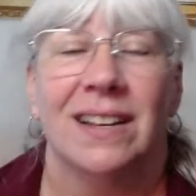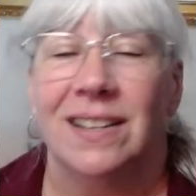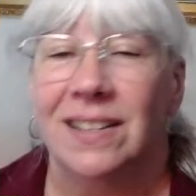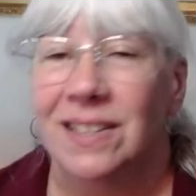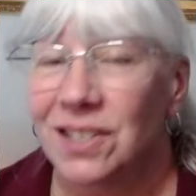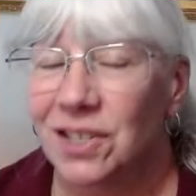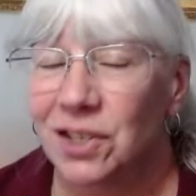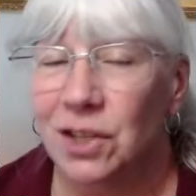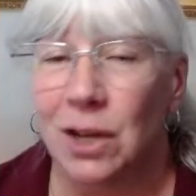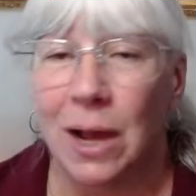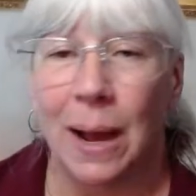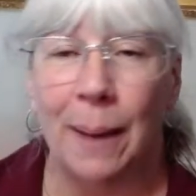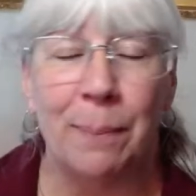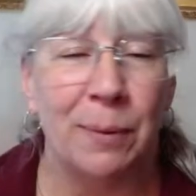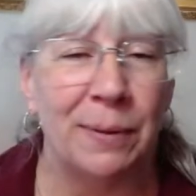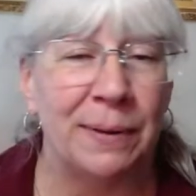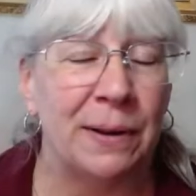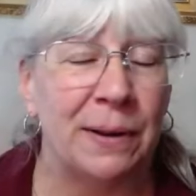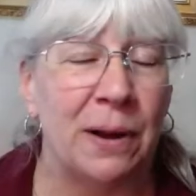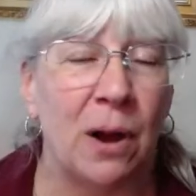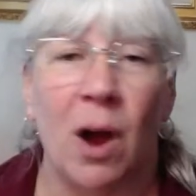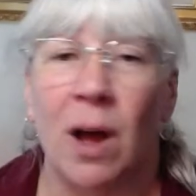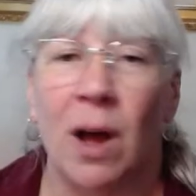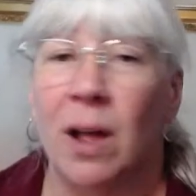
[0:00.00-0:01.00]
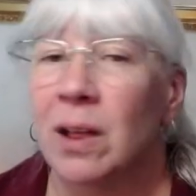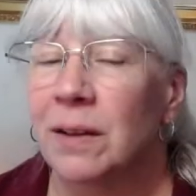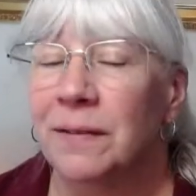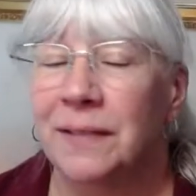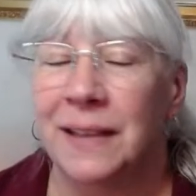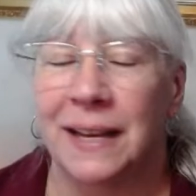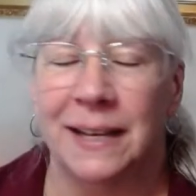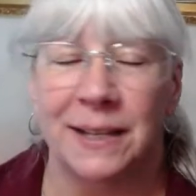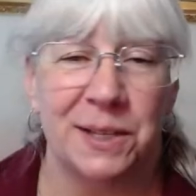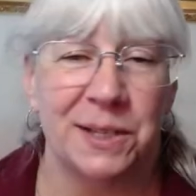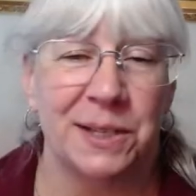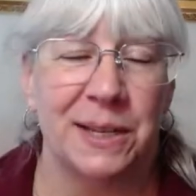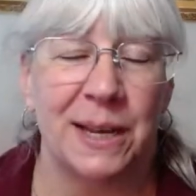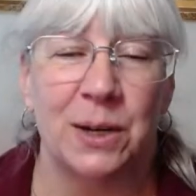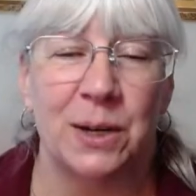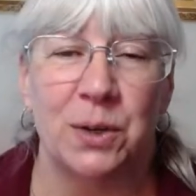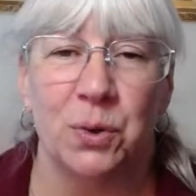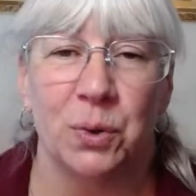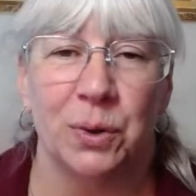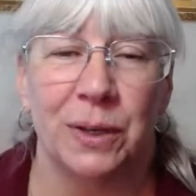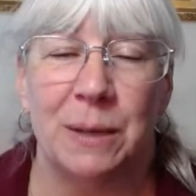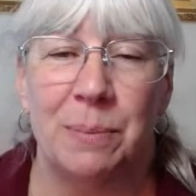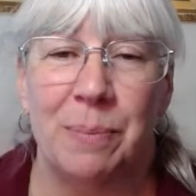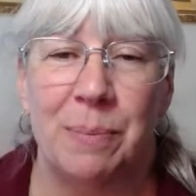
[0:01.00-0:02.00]
stopping all of that
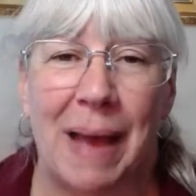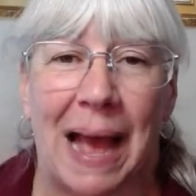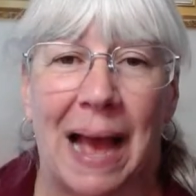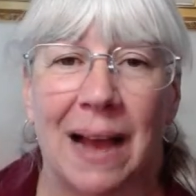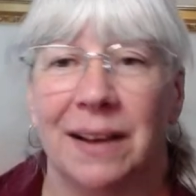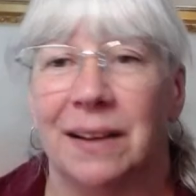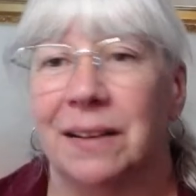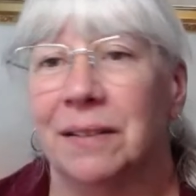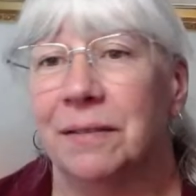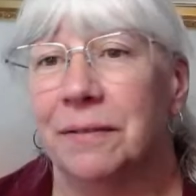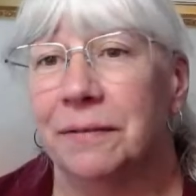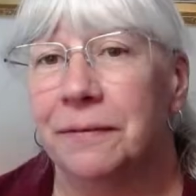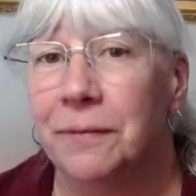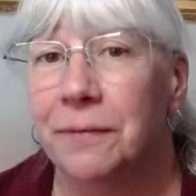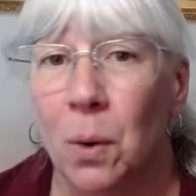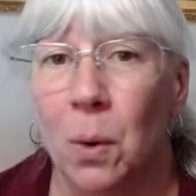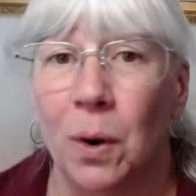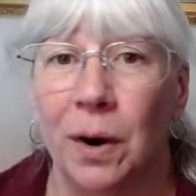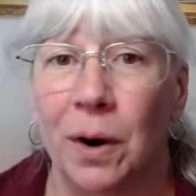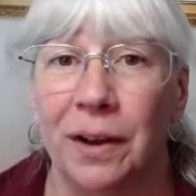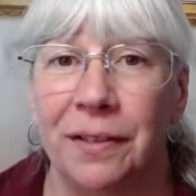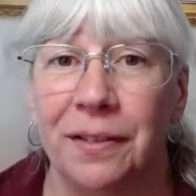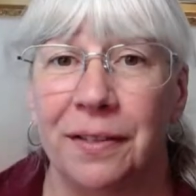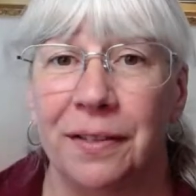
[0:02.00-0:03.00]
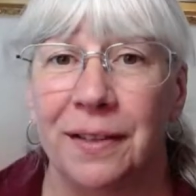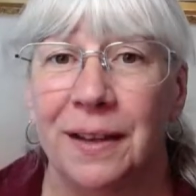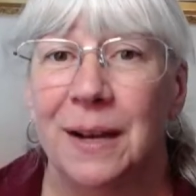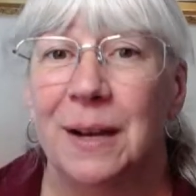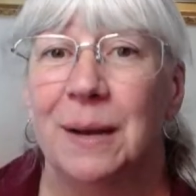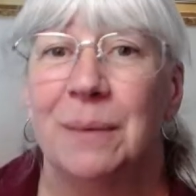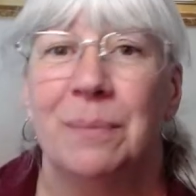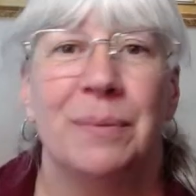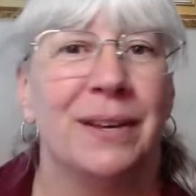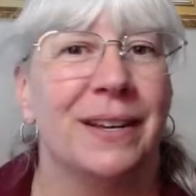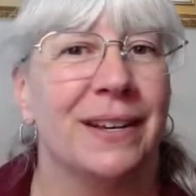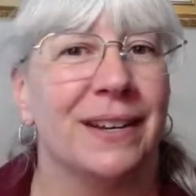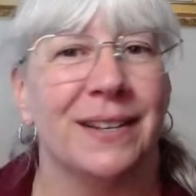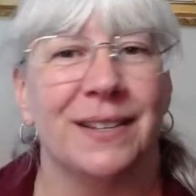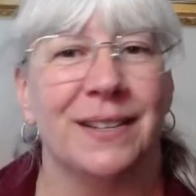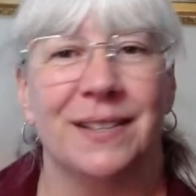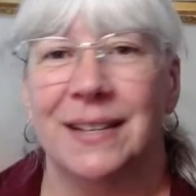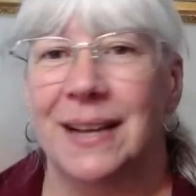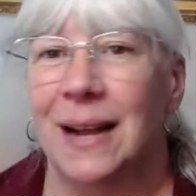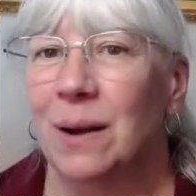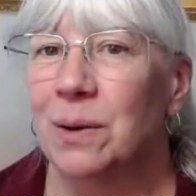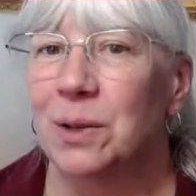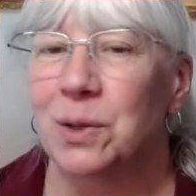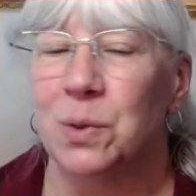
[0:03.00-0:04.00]
scheduling back and forth, because
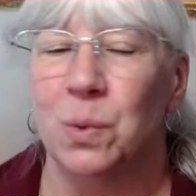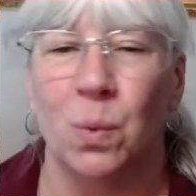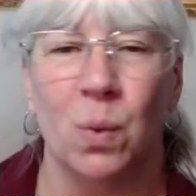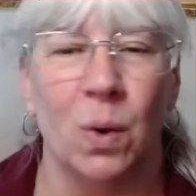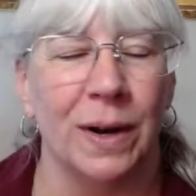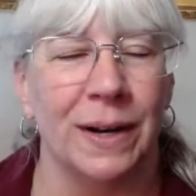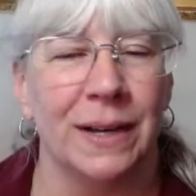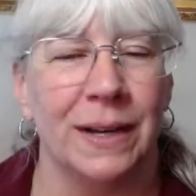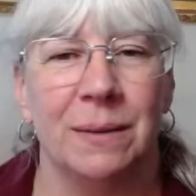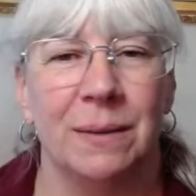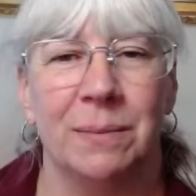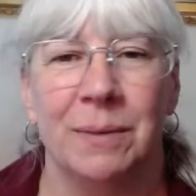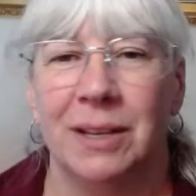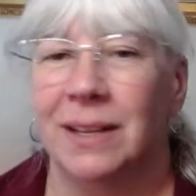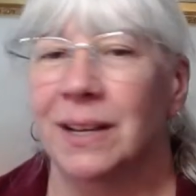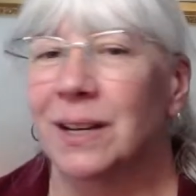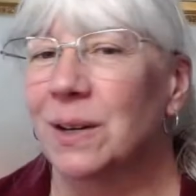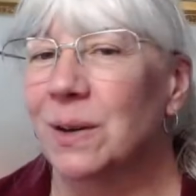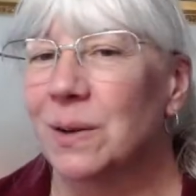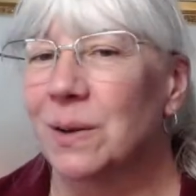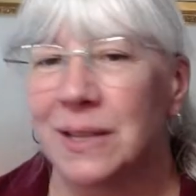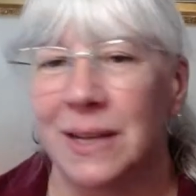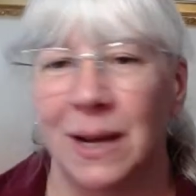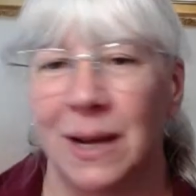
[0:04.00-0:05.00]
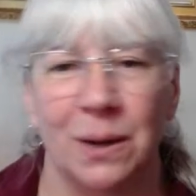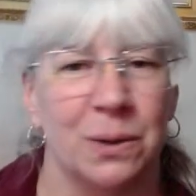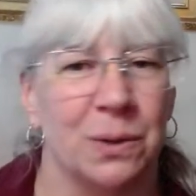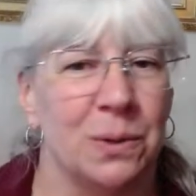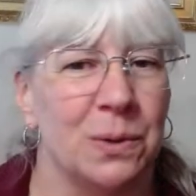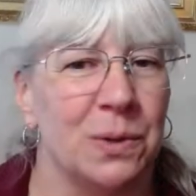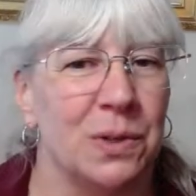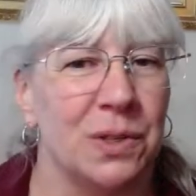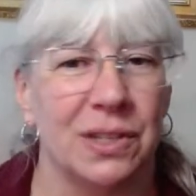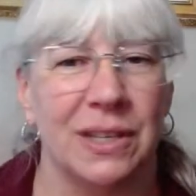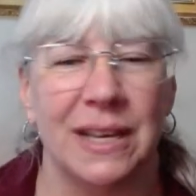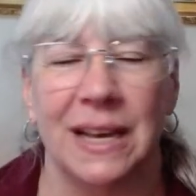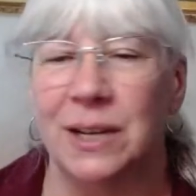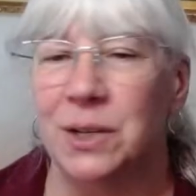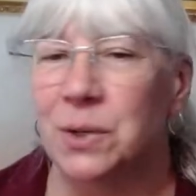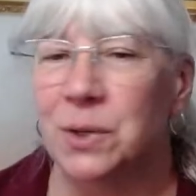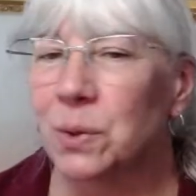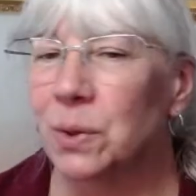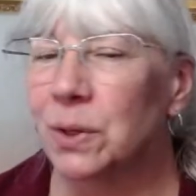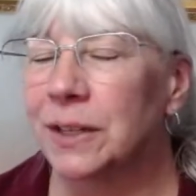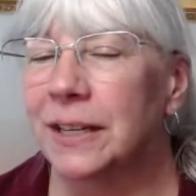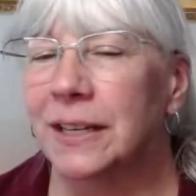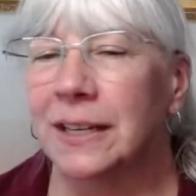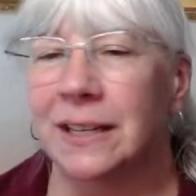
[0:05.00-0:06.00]
now it's one email that goes out, you
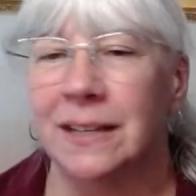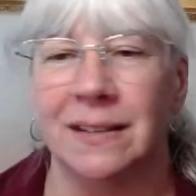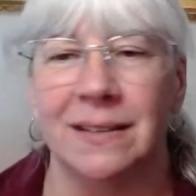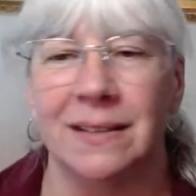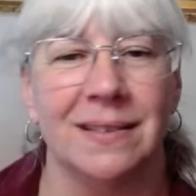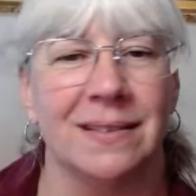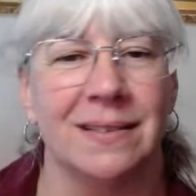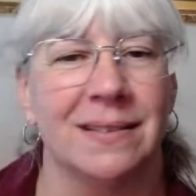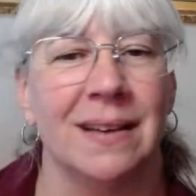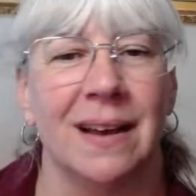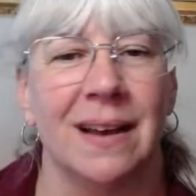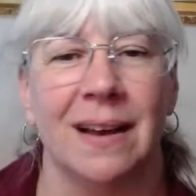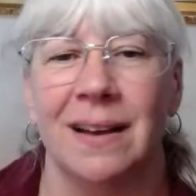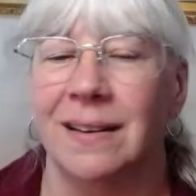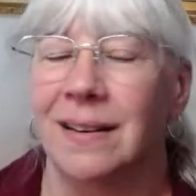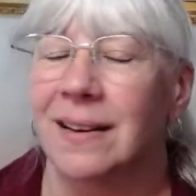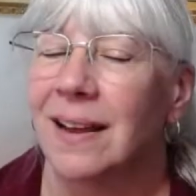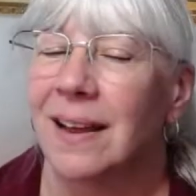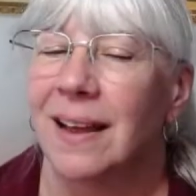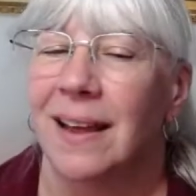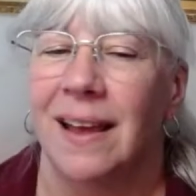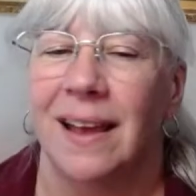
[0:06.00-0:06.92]
schedule, it gets done,